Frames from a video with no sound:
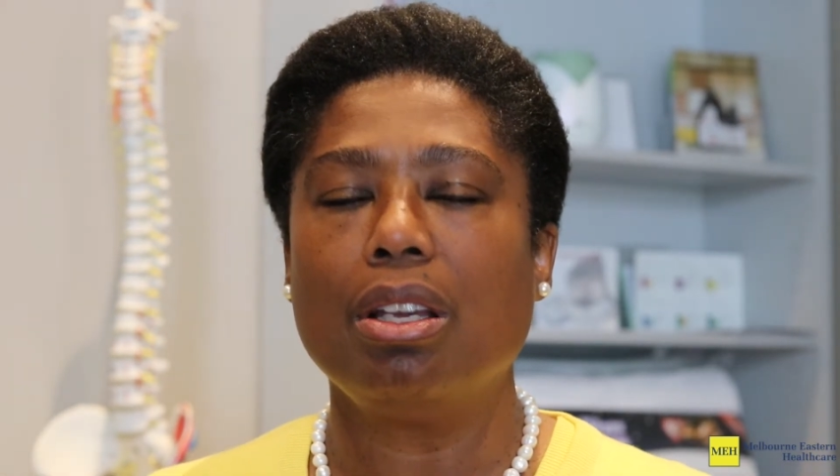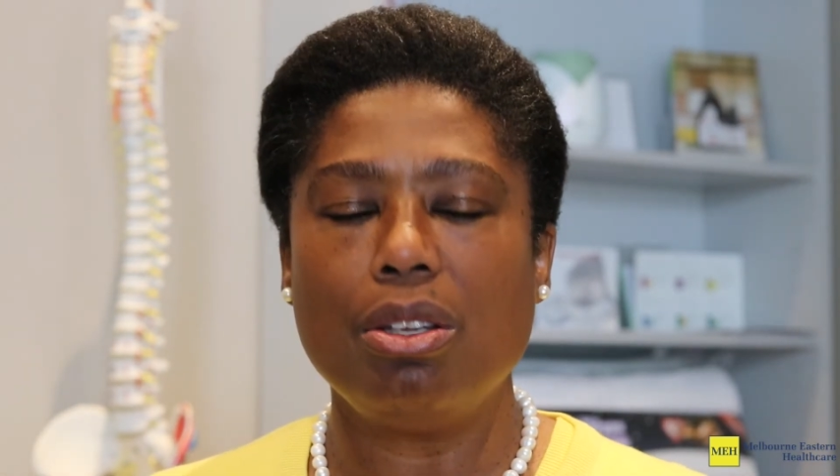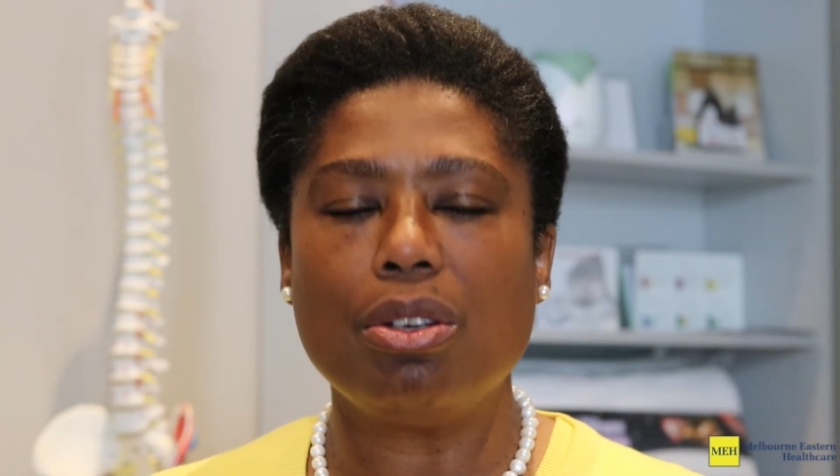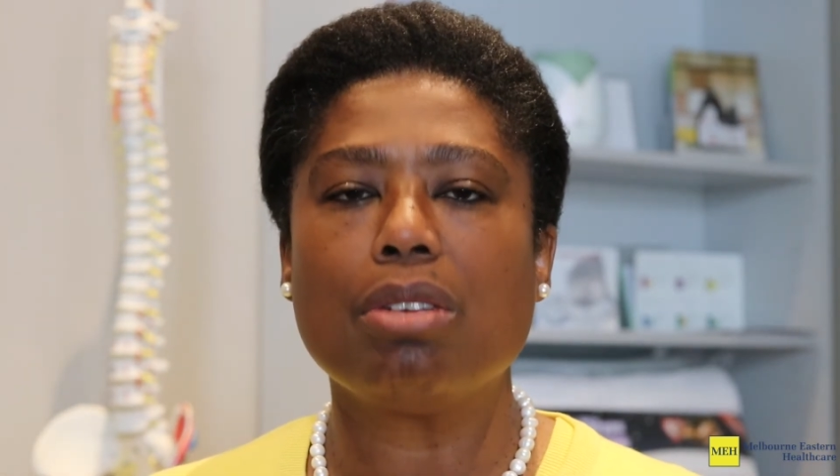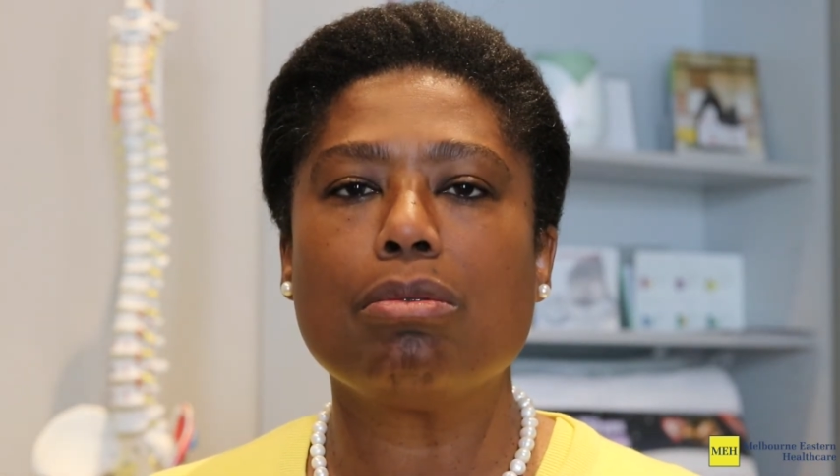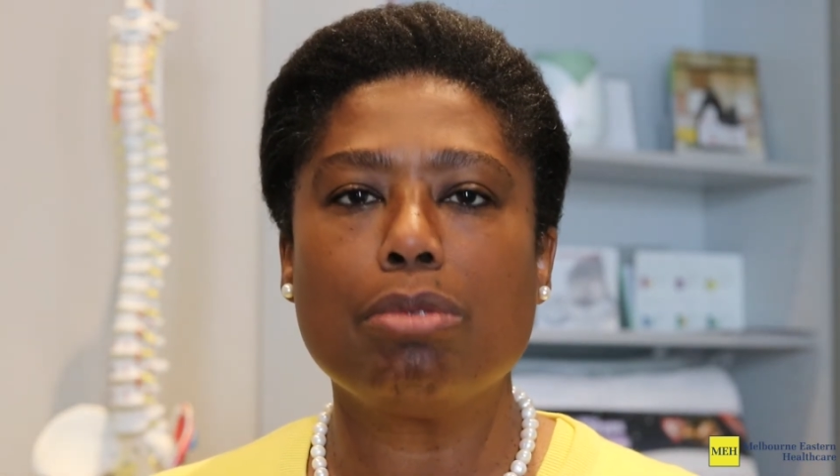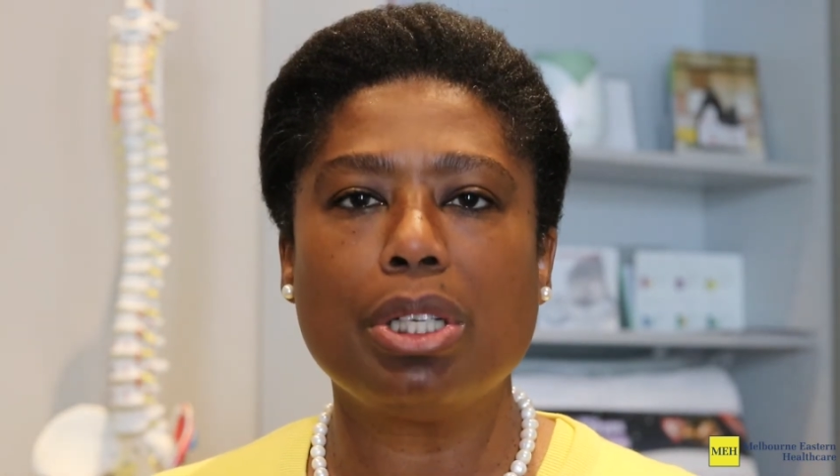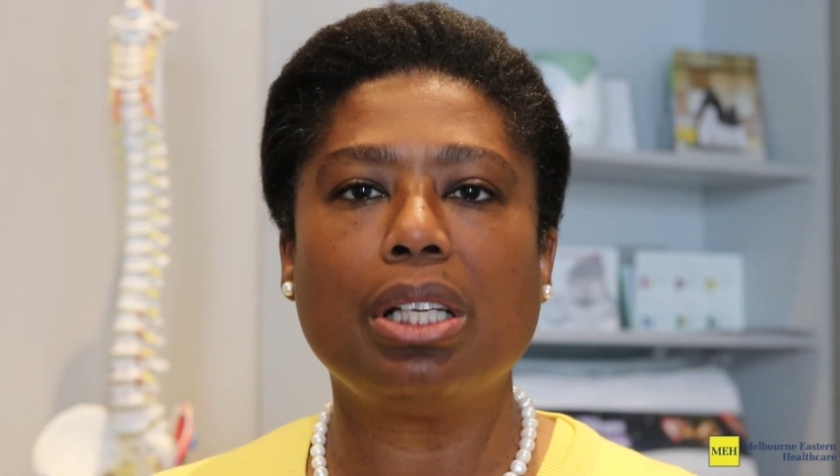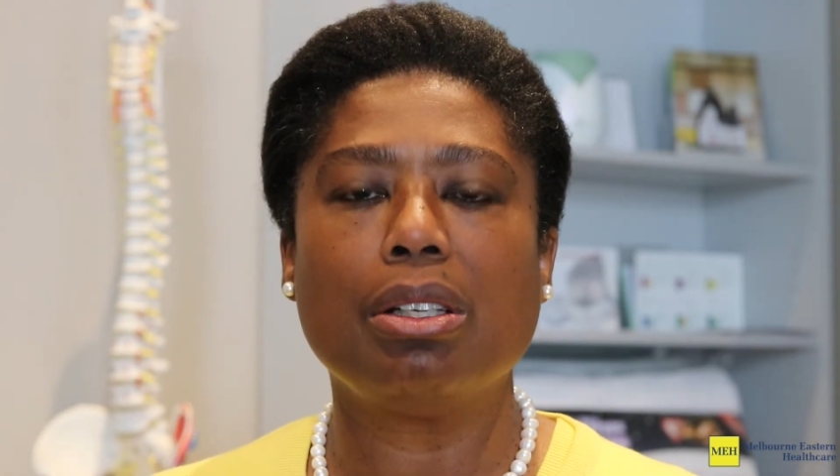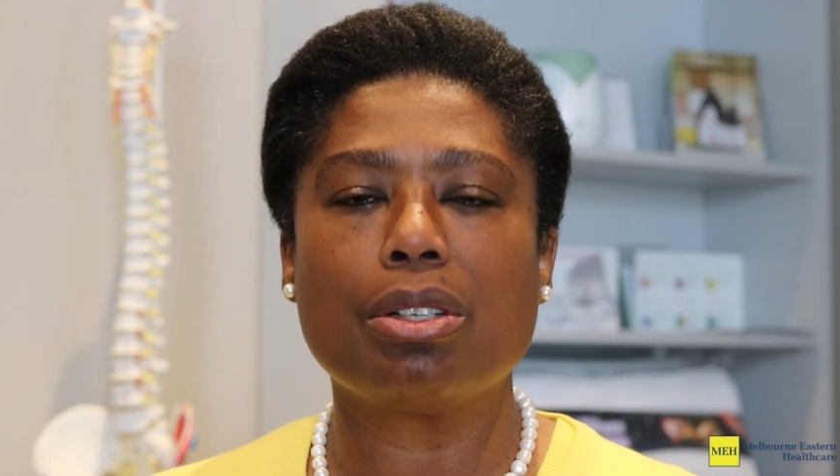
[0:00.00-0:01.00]
you can
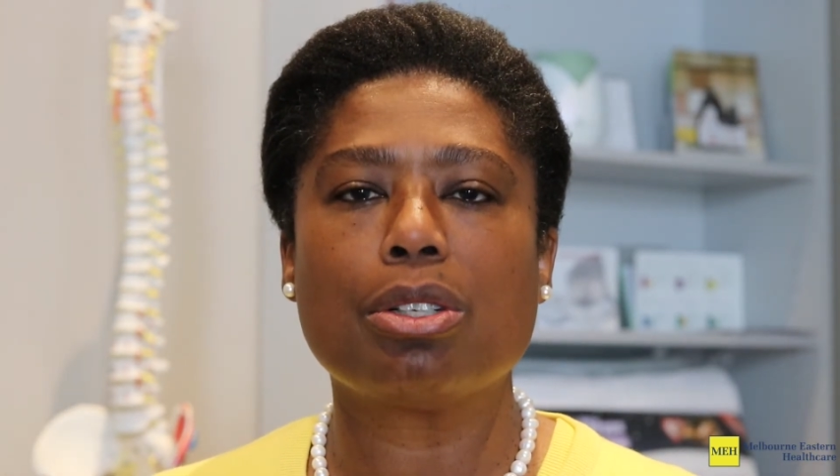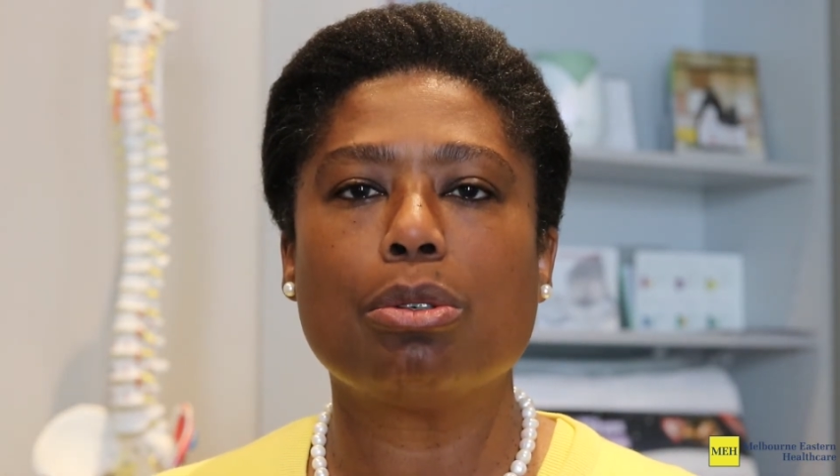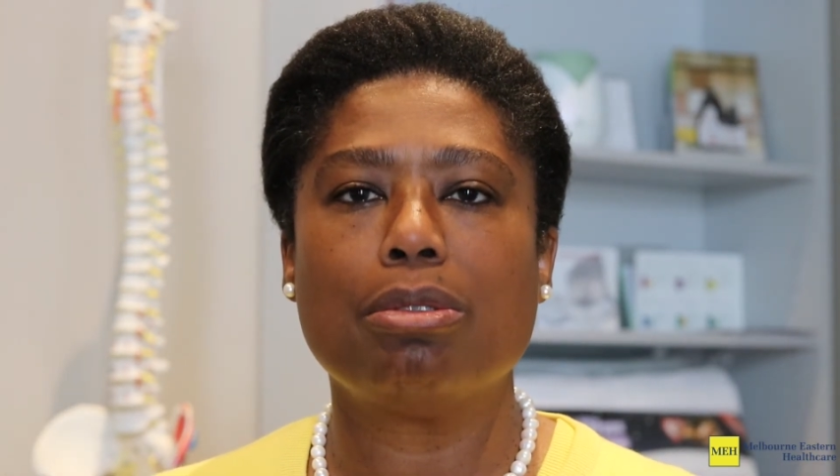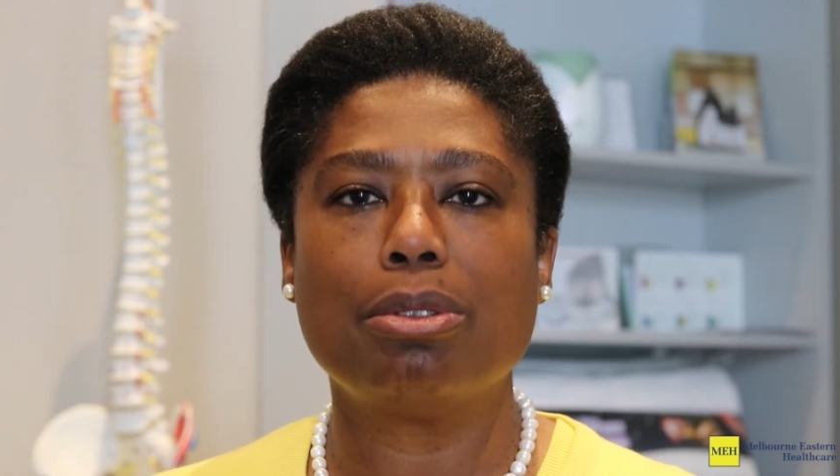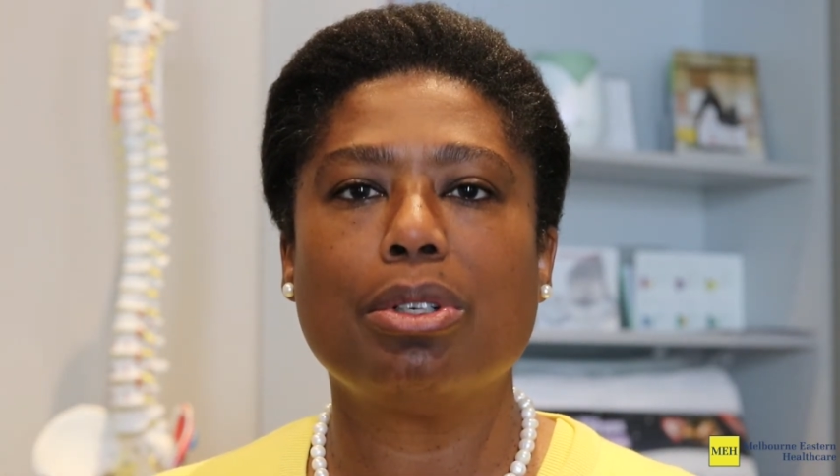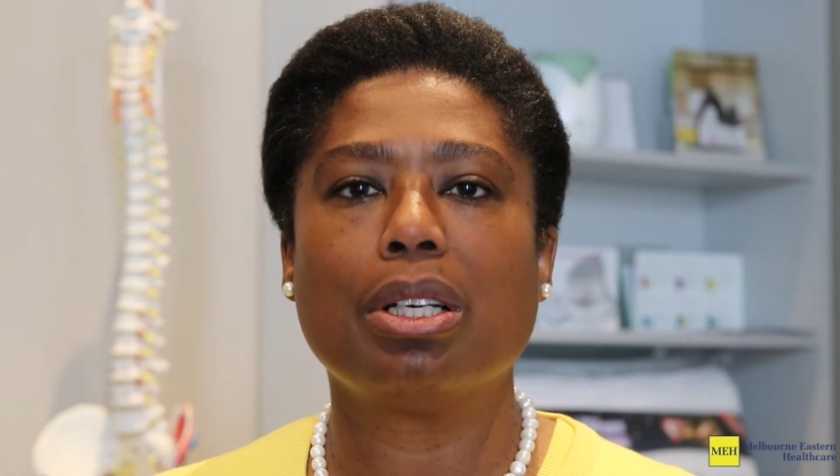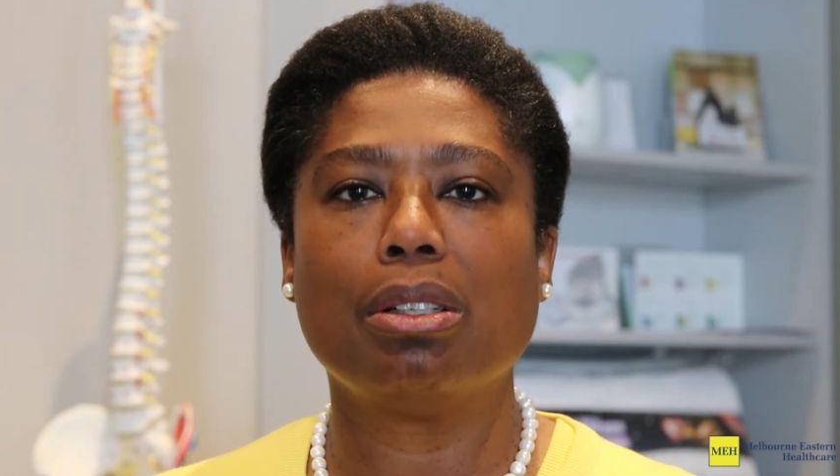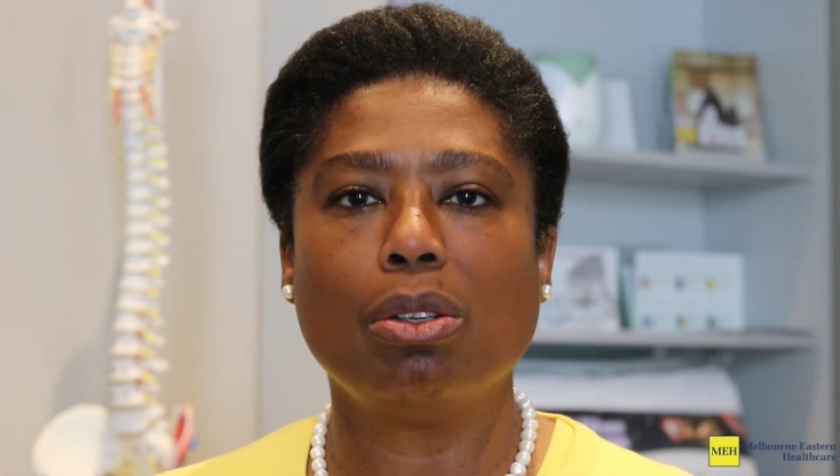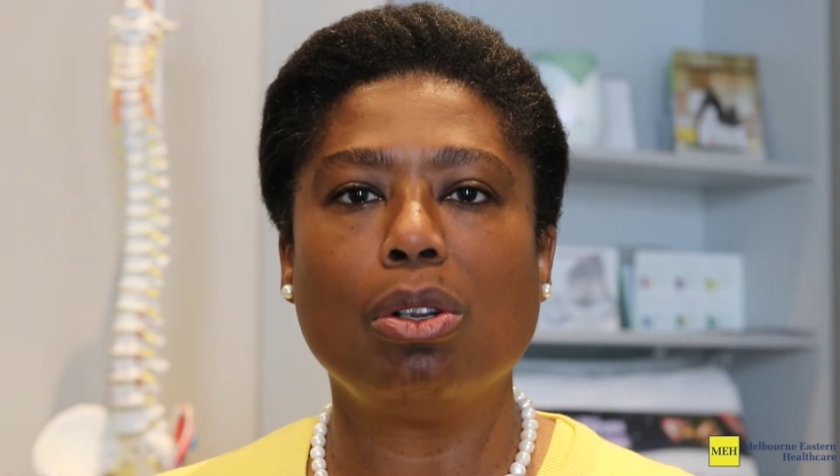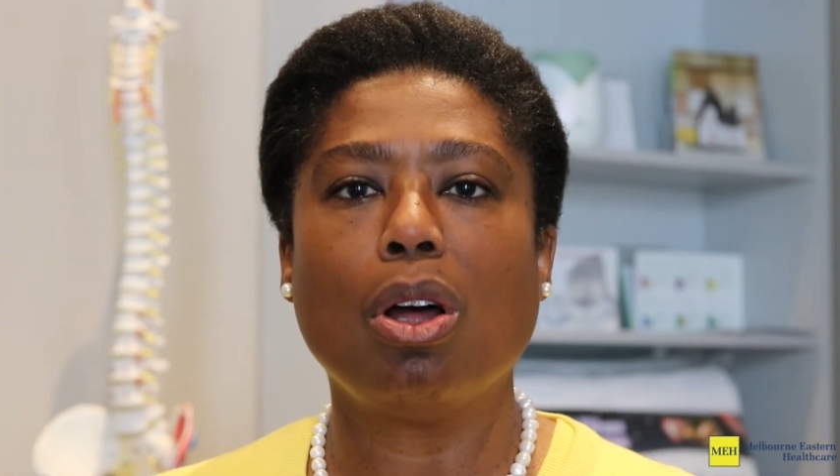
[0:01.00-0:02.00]
really learn to avoid
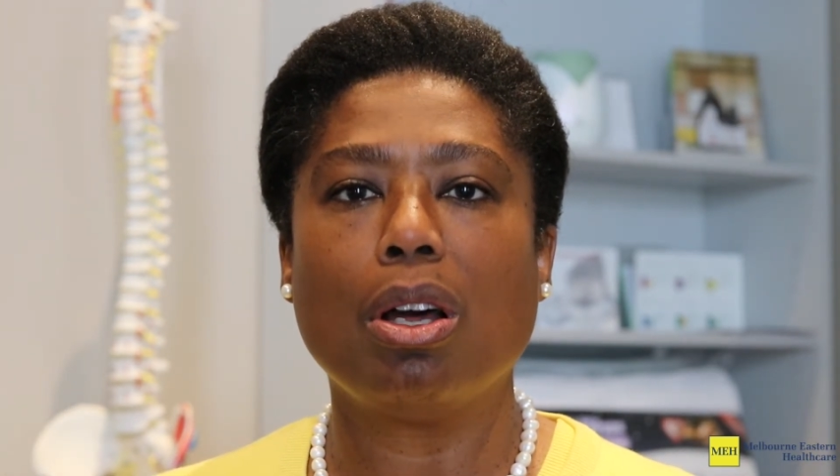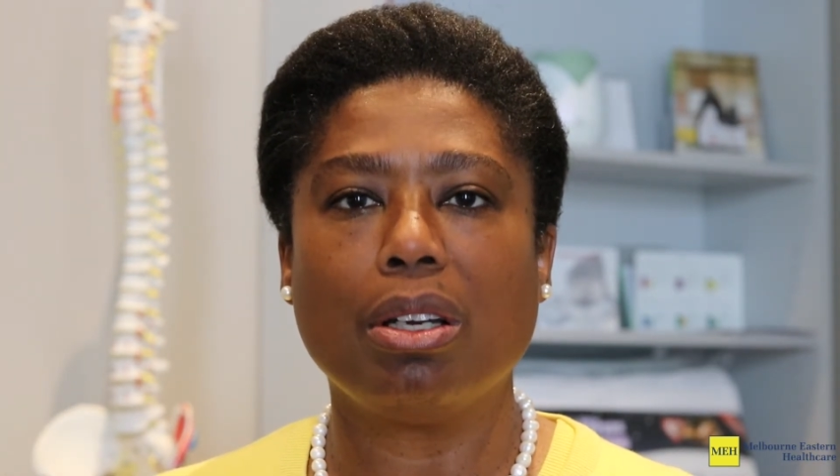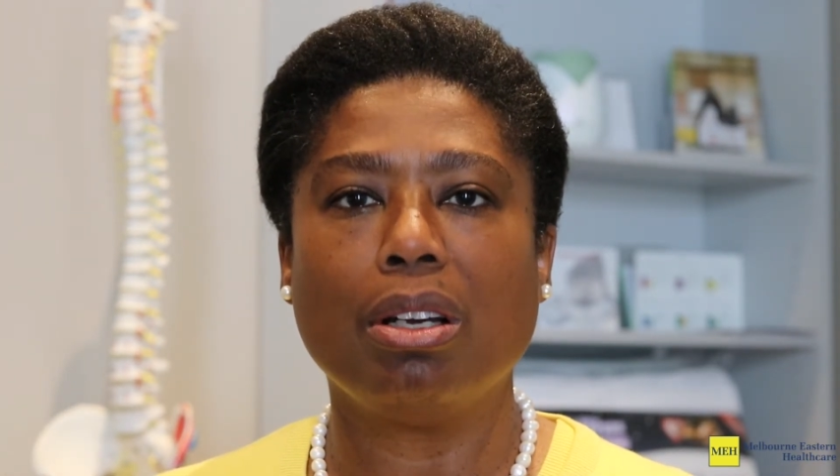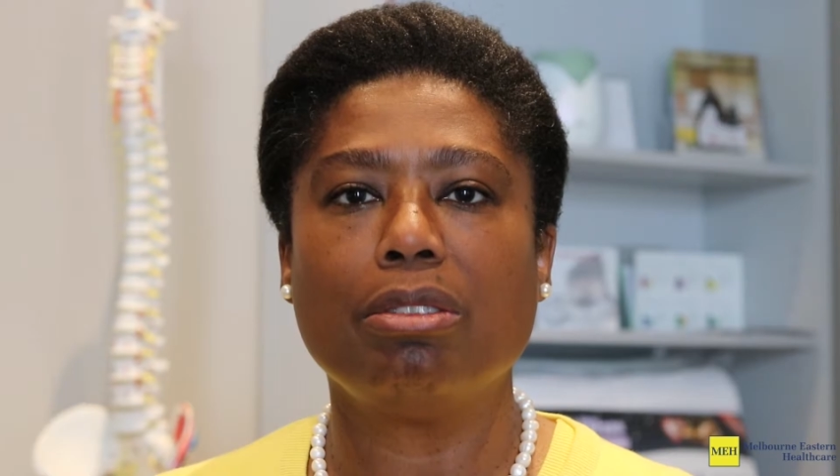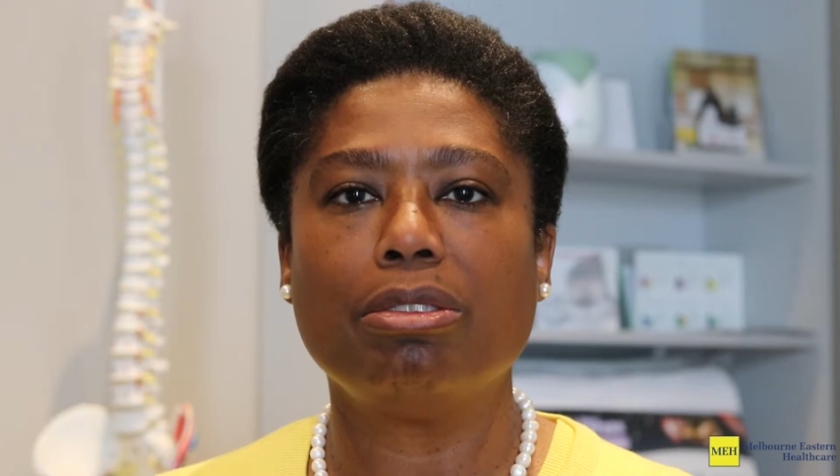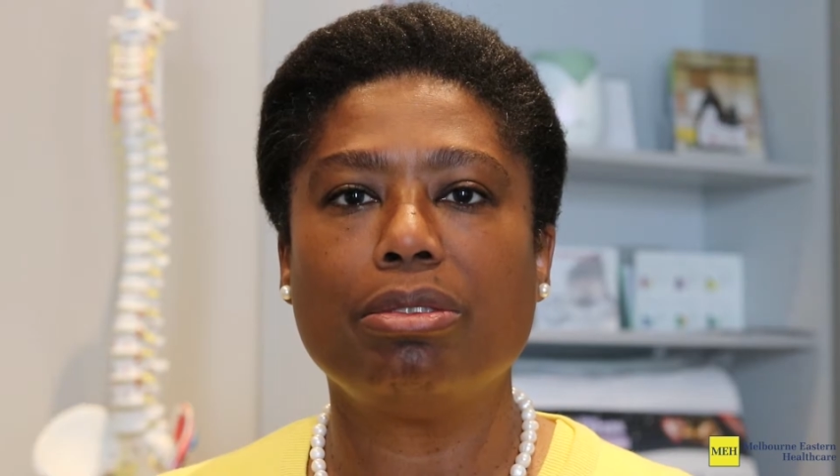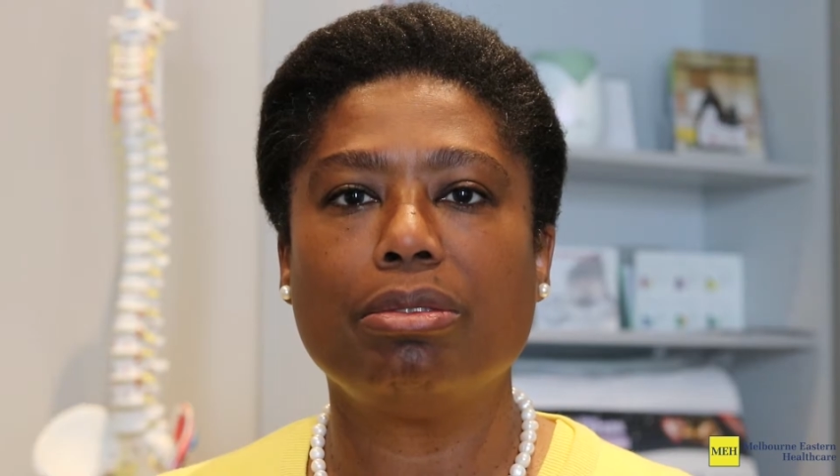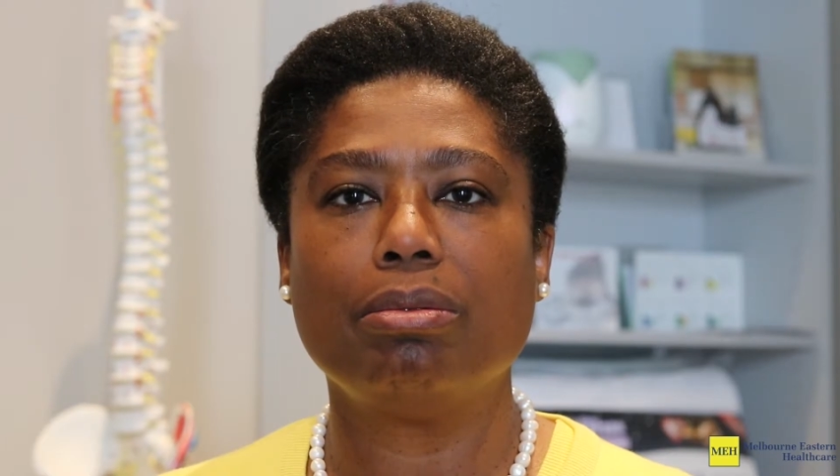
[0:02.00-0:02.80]
a lot of